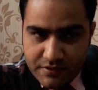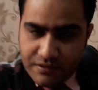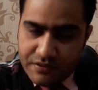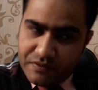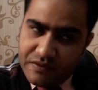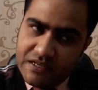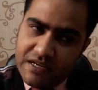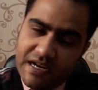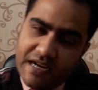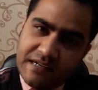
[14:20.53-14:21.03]

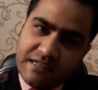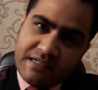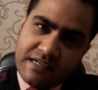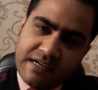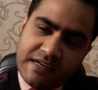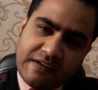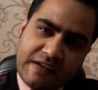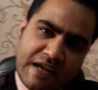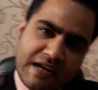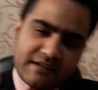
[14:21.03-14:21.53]
The
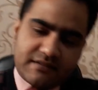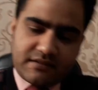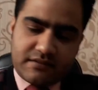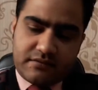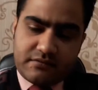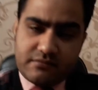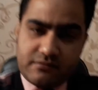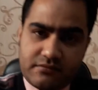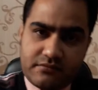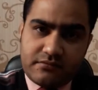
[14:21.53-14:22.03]
entry
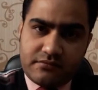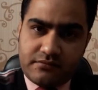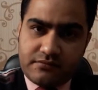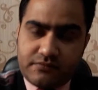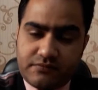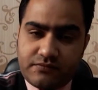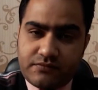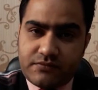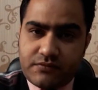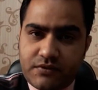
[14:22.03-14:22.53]
tax.
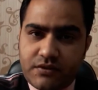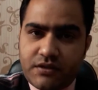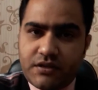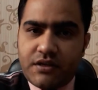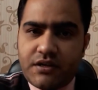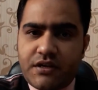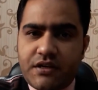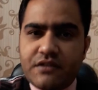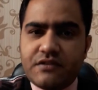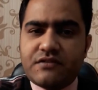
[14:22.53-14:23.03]

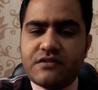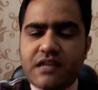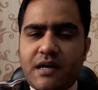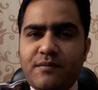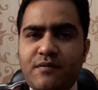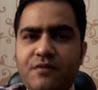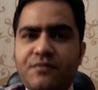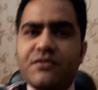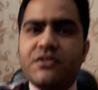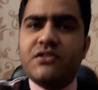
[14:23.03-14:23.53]
In some
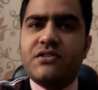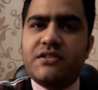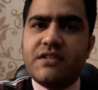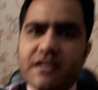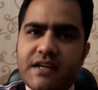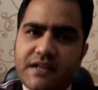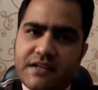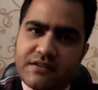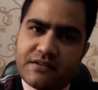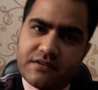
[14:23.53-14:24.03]
of the
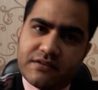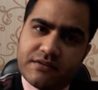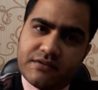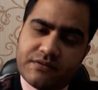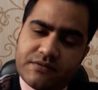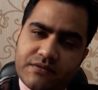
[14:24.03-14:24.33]
states,